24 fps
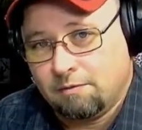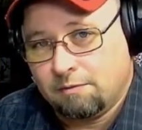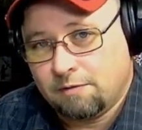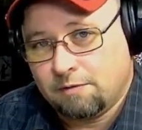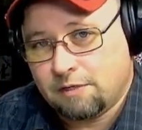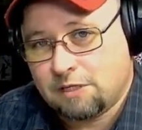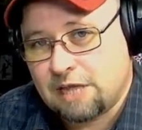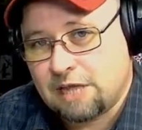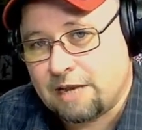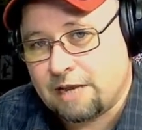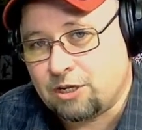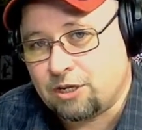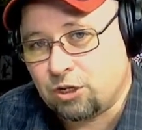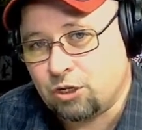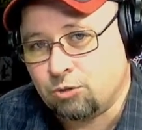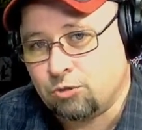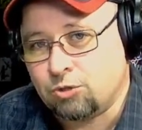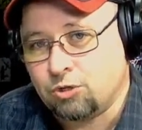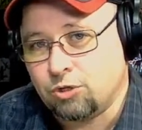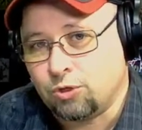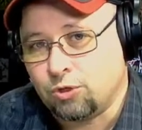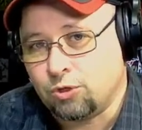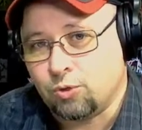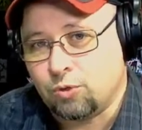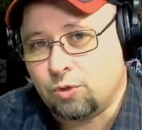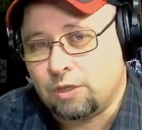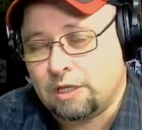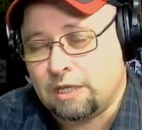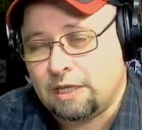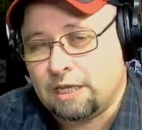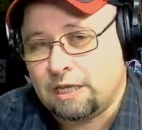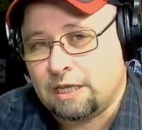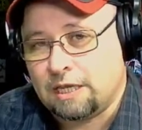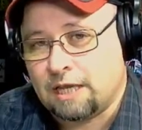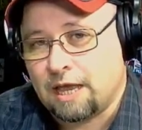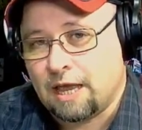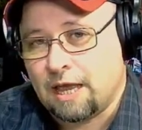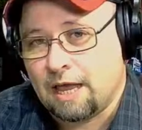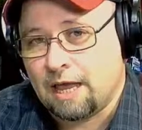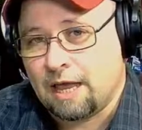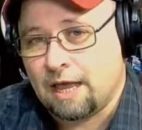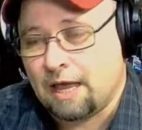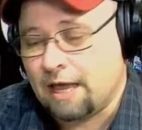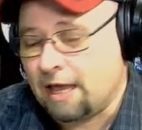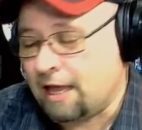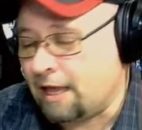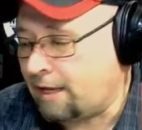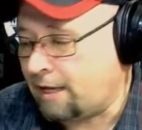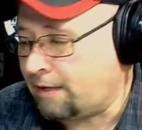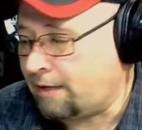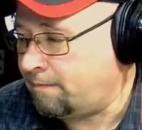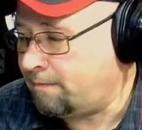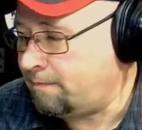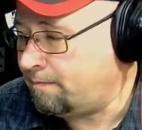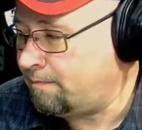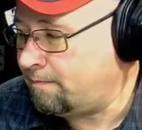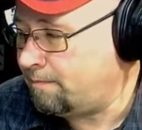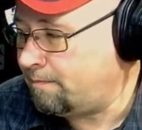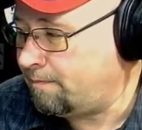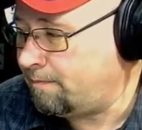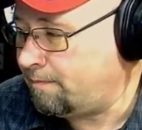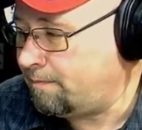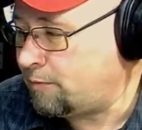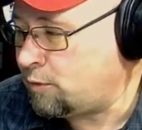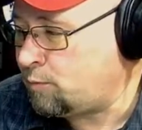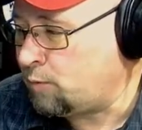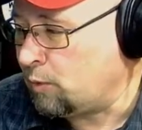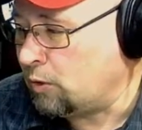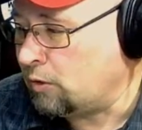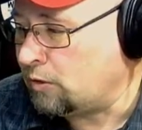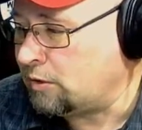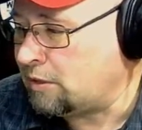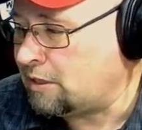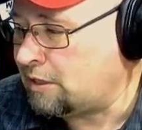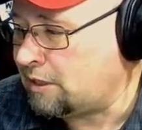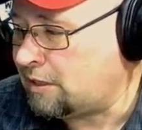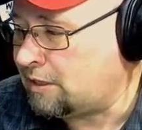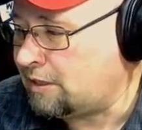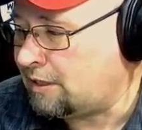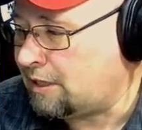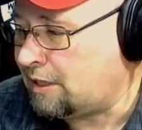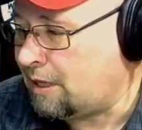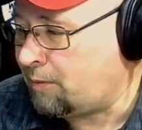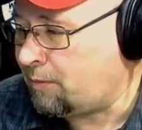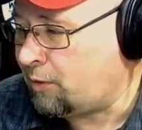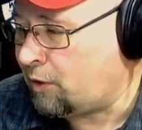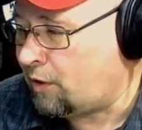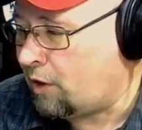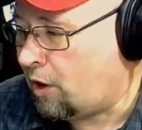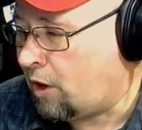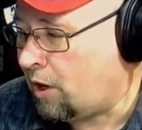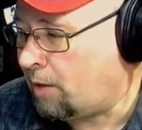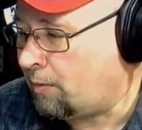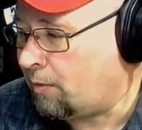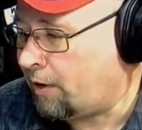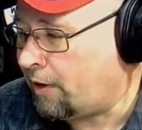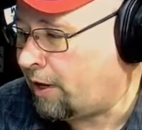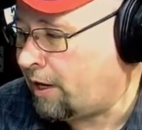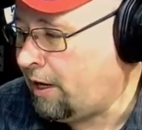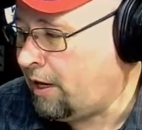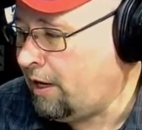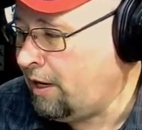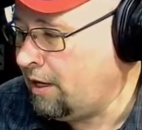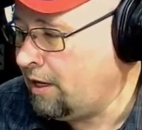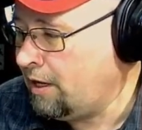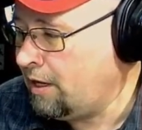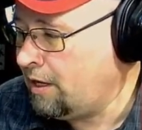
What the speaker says: send you to the Spoon, CCW, and Armory